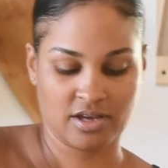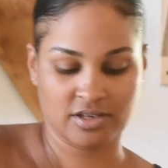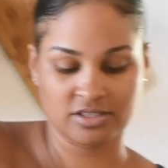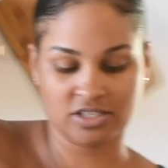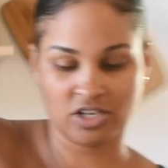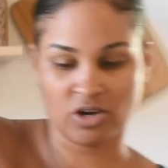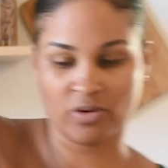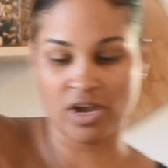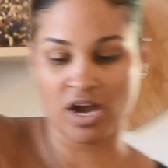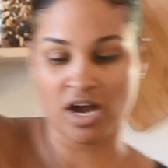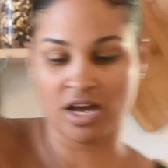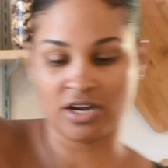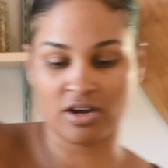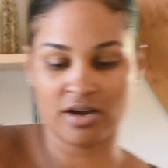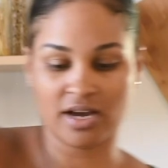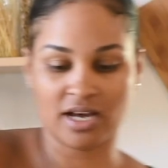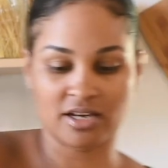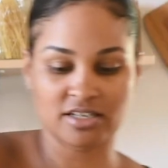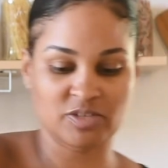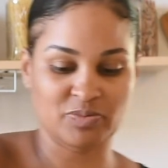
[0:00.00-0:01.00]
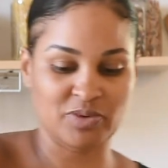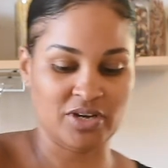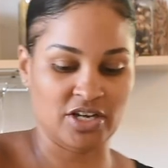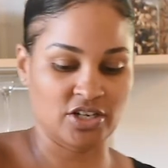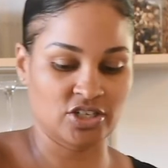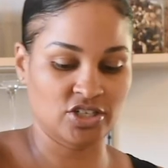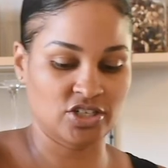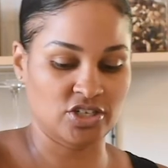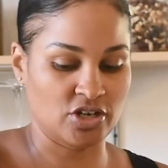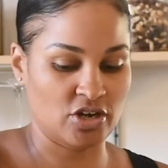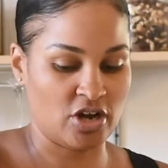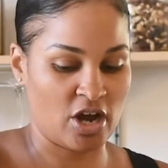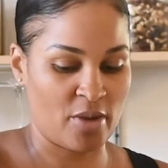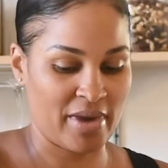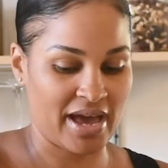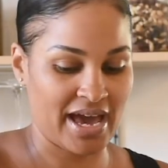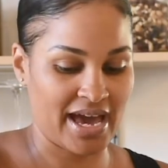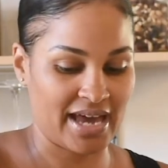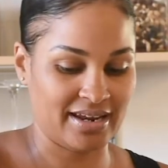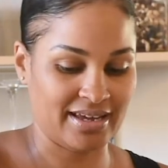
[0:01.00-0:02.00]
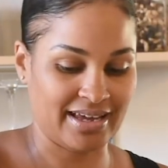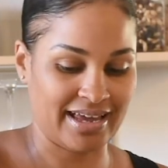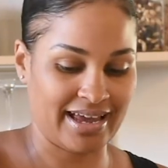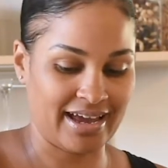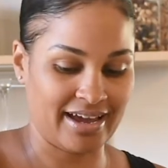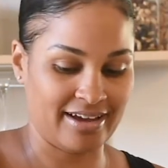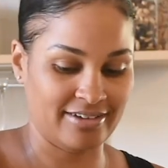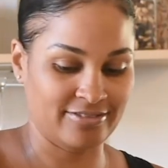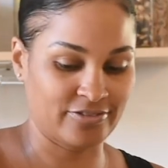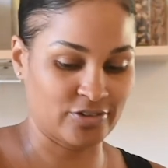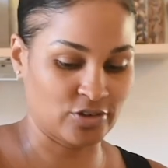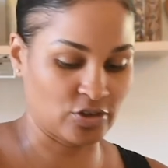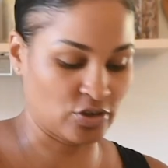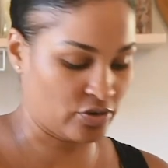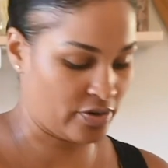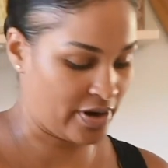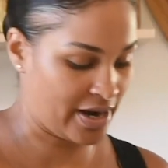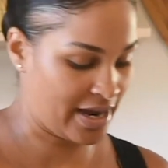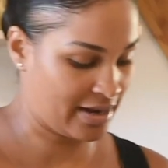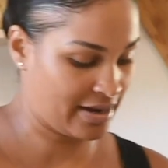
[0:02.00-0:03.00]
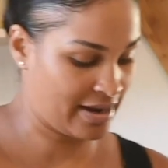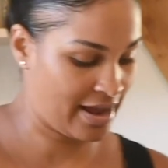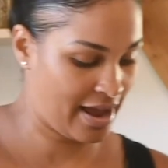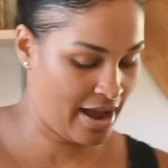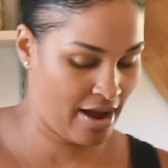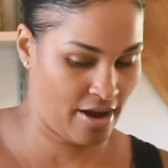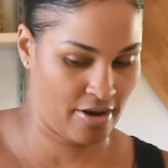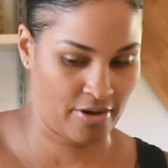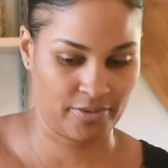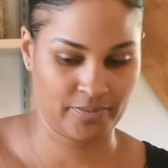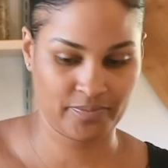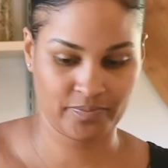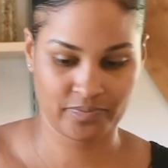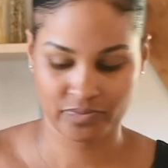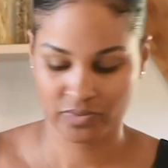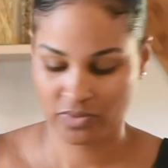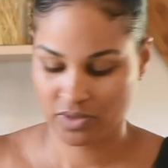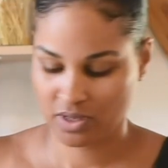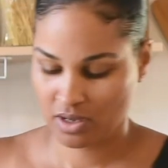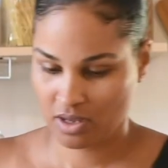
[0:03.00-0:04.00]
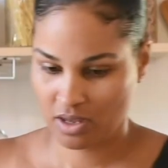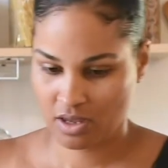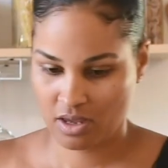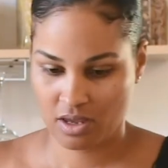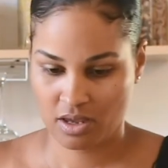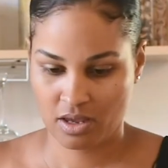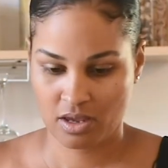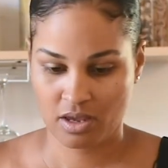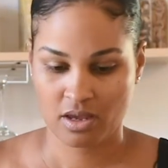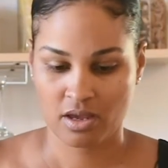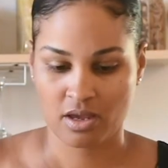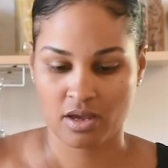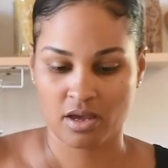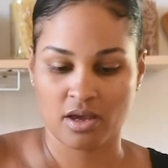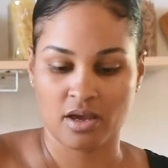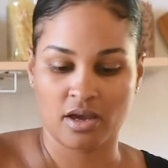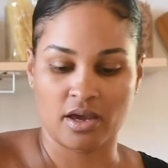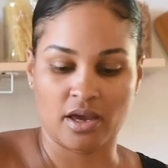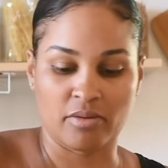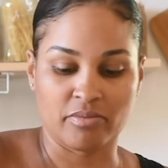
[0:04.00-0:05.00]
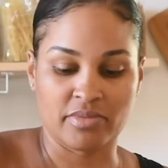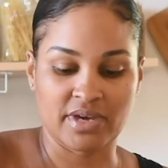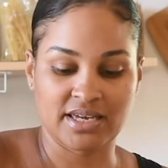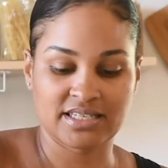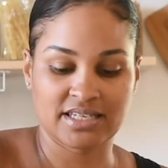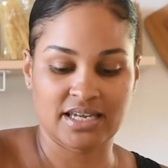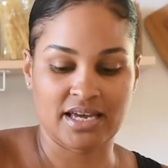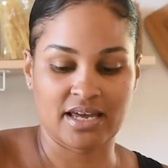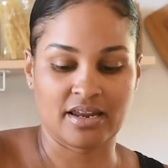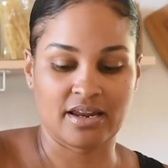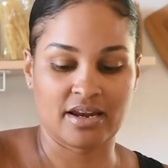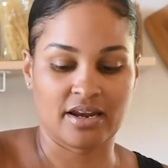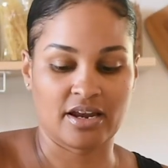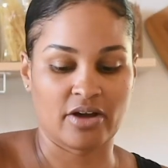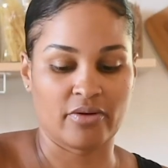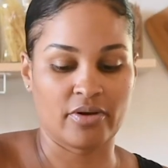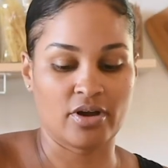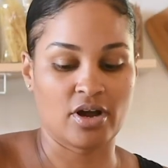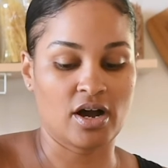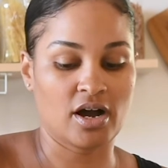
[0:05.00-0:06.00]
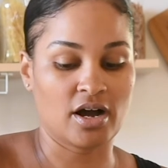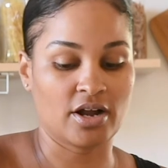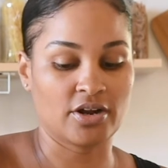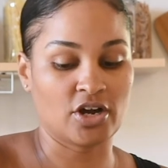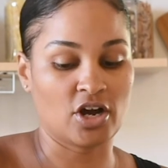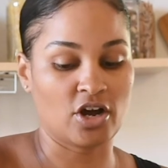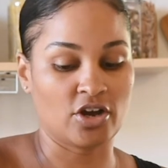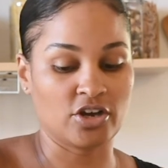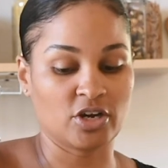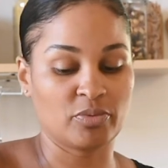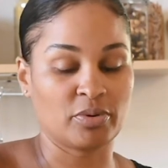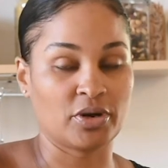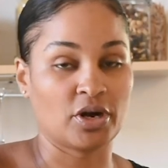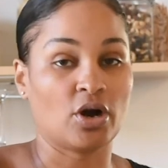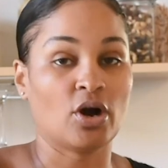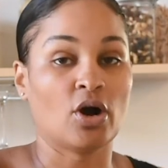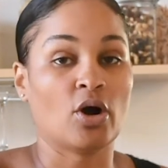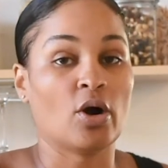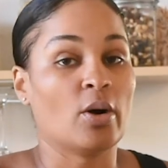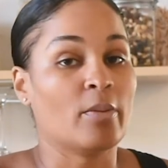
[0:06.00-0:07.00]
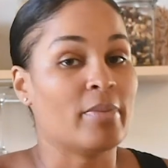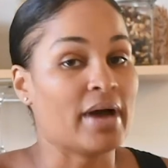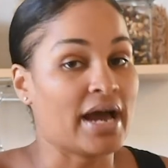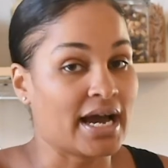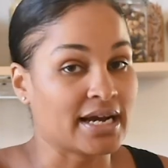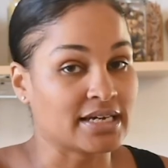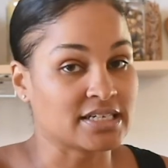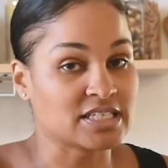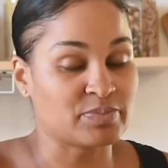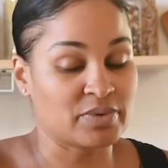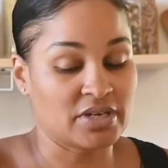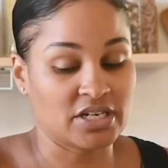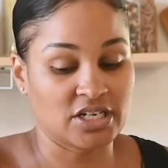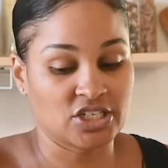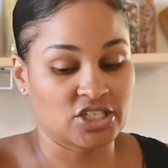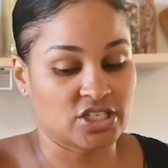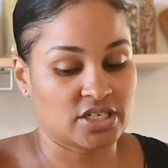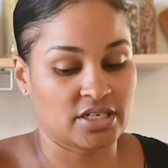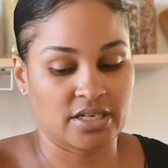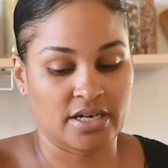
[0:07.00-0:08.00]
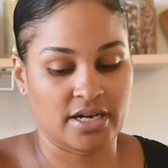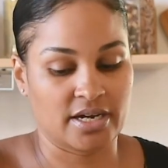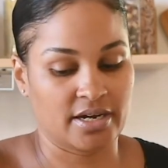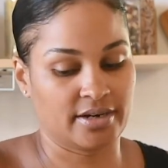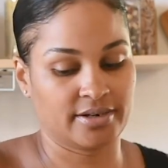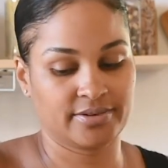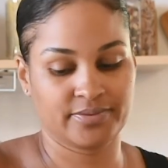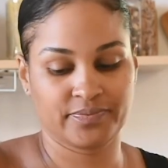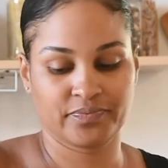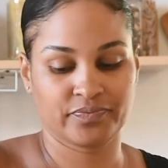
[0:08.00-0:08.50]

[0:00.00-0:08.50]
So we all know how spinach do. I'm gonna add a handful right now and mix that in there. We all know you can put a whole bag of spinach in here